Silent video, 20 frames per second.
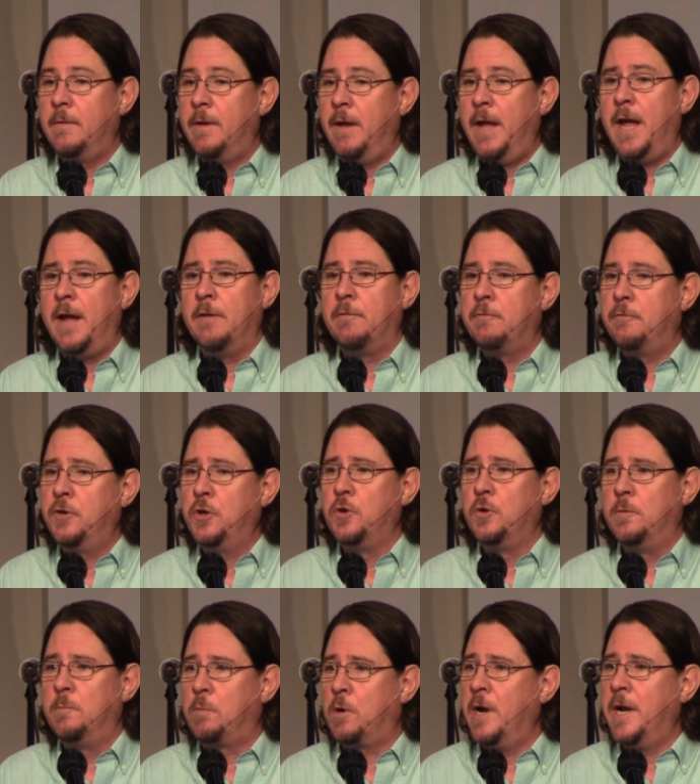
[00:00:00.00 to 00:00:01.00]
hey,
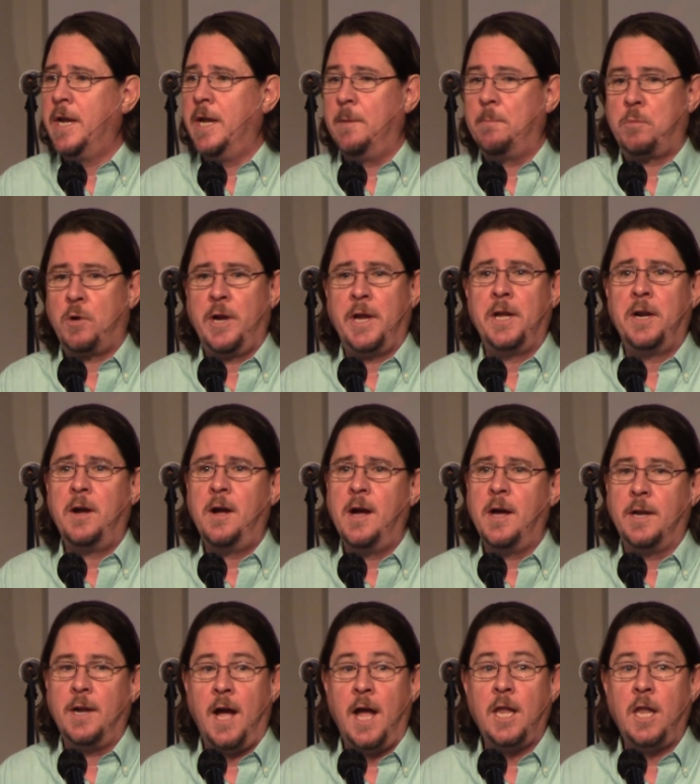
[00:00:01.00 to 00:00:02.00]
food, bring it, bring it
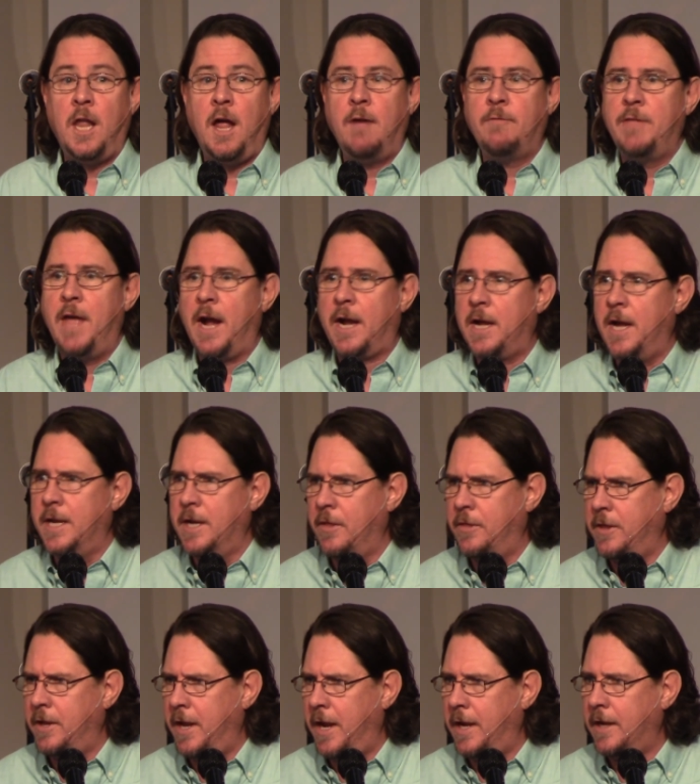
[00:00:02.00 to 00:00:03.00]
on. I love that kind
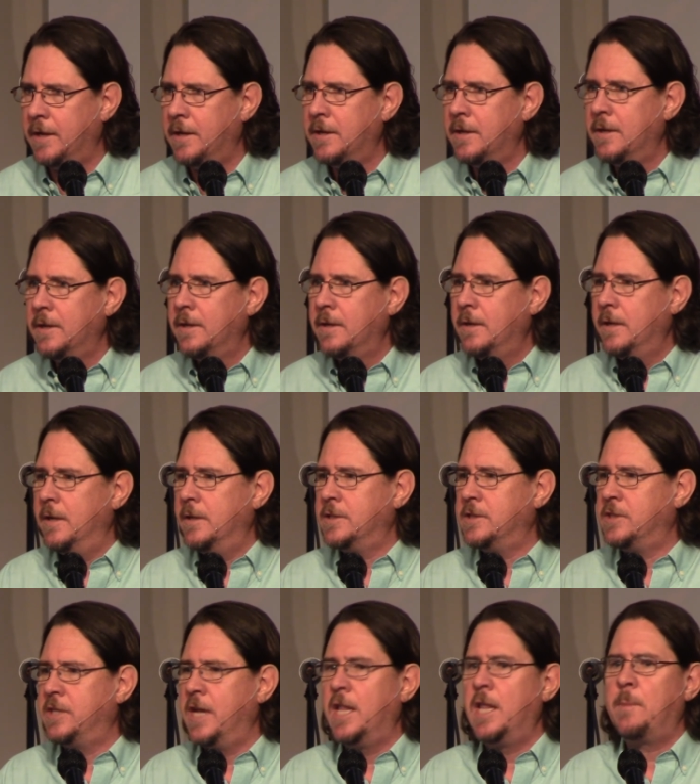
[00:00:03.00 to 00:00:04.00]
of thing. And uh,
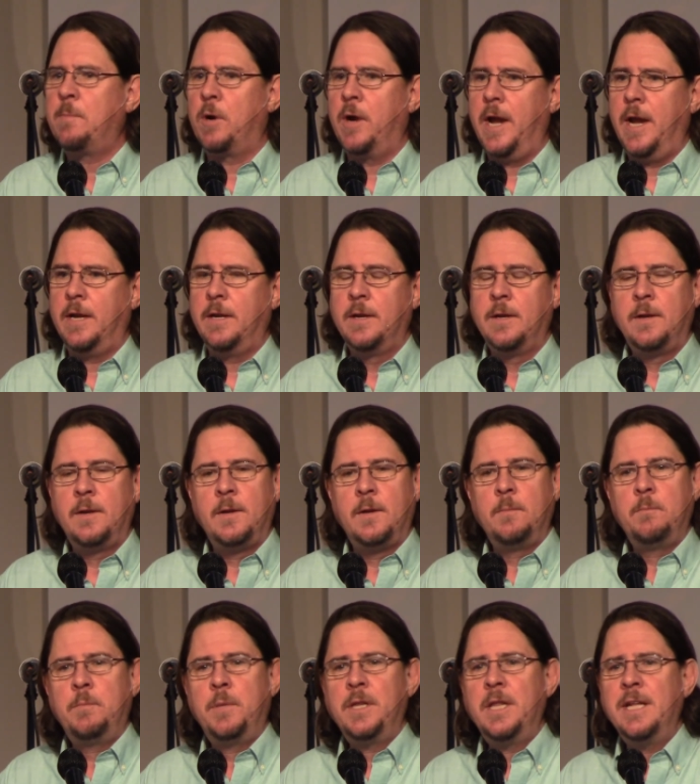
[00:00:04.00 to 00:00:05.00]
celebrate.
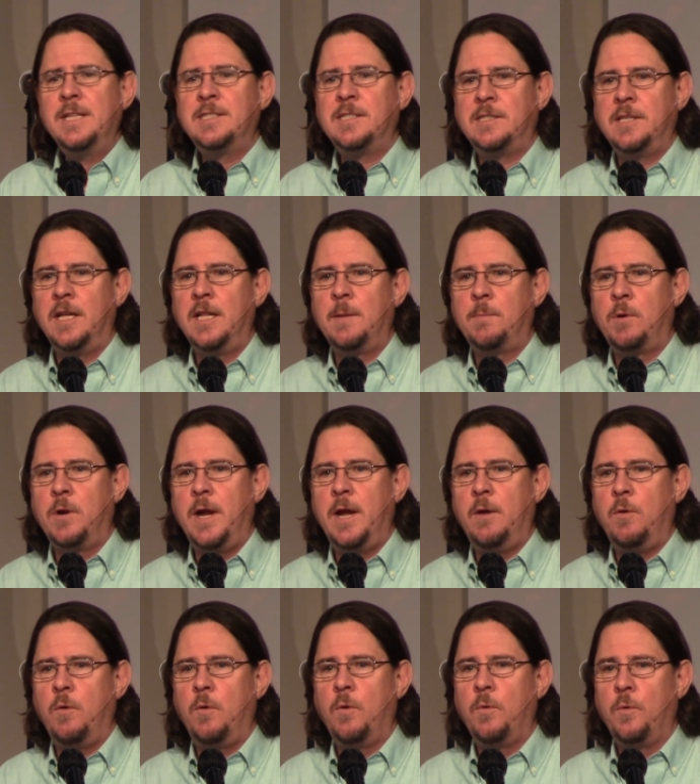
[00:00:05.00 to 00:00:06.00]
But let's
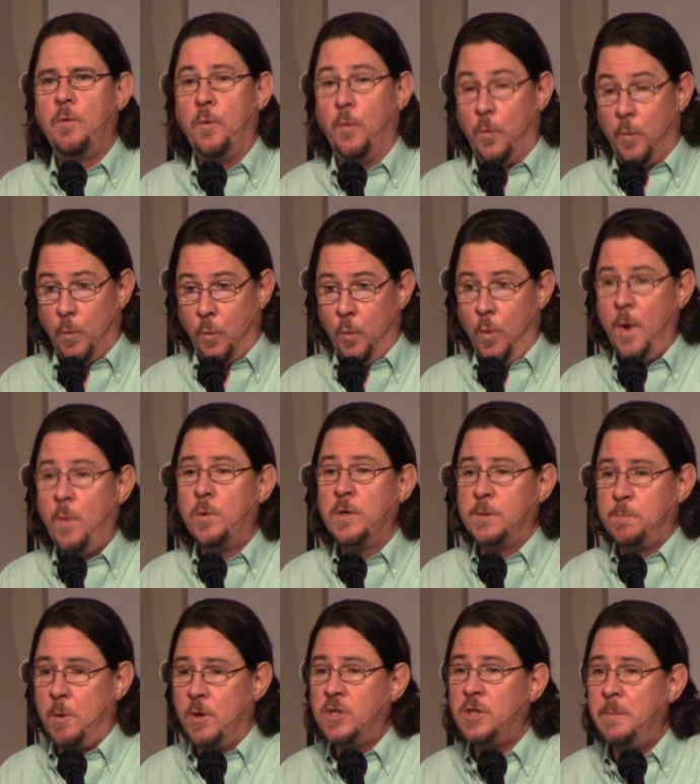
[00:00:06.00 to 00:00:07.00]
celebrate what we're
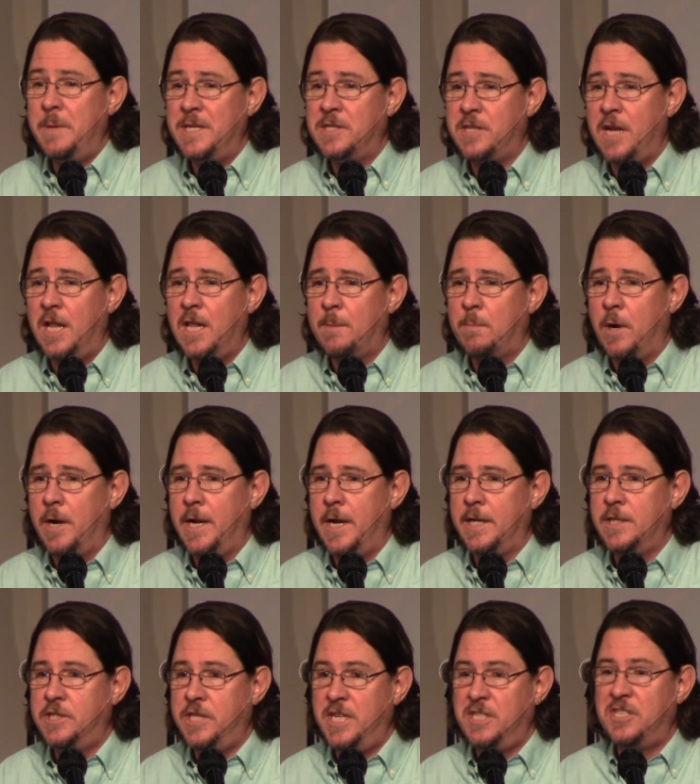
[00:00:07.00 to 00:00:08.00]
supposed to be
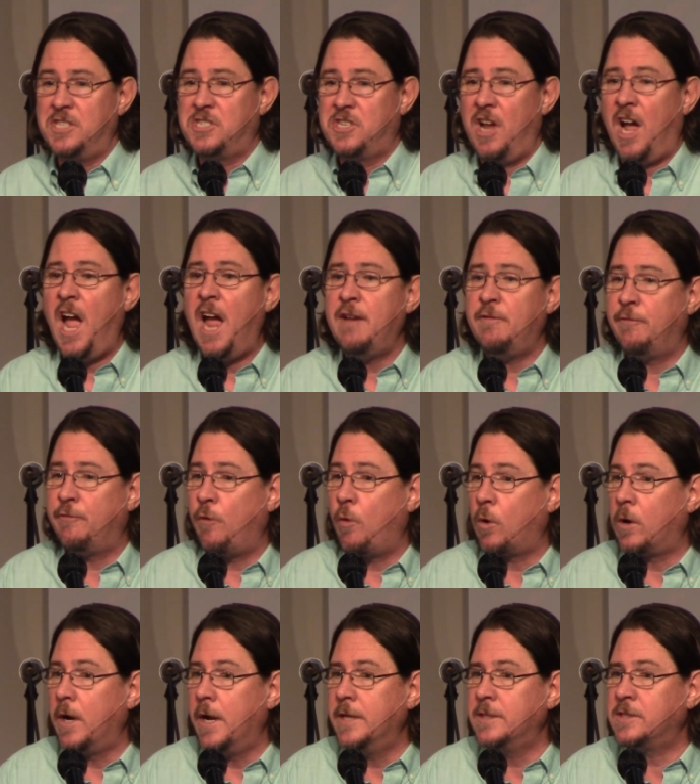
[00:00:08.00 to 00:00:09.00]
celebrating. Jesus died
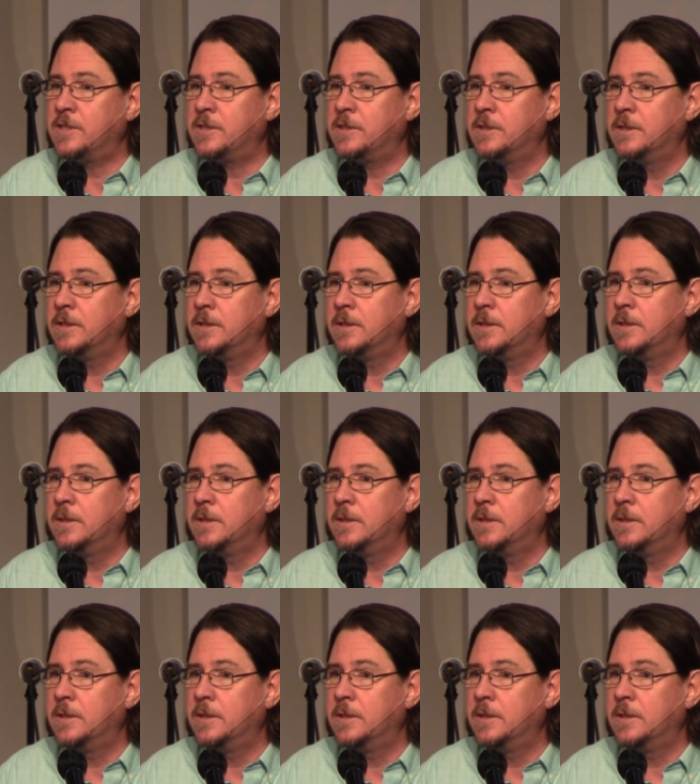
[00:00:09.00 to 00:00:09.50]
for us,